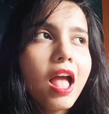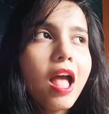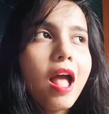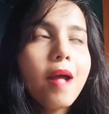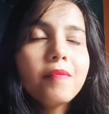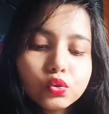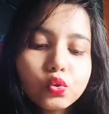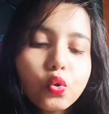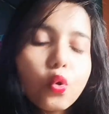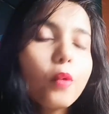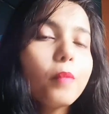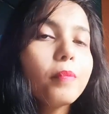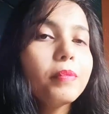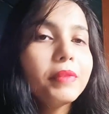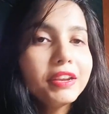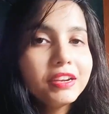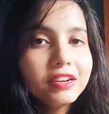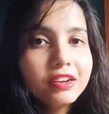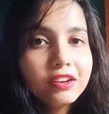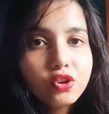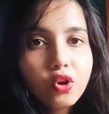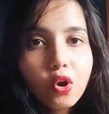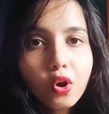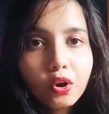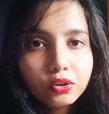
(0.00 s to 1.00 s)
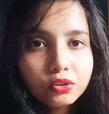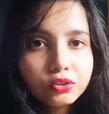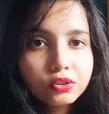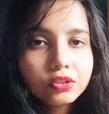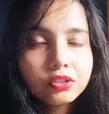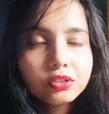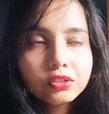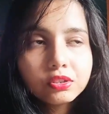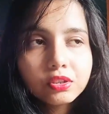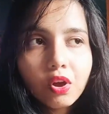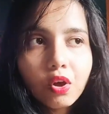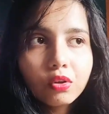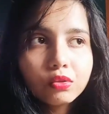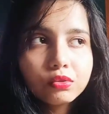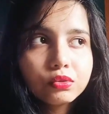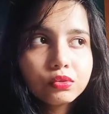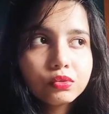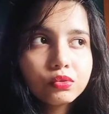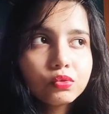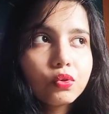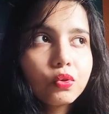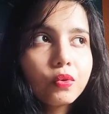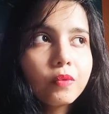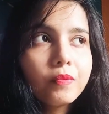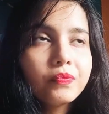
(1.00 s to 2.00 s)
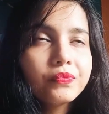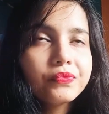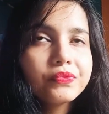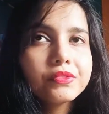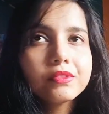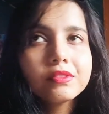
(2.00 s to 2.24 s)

So many doctors also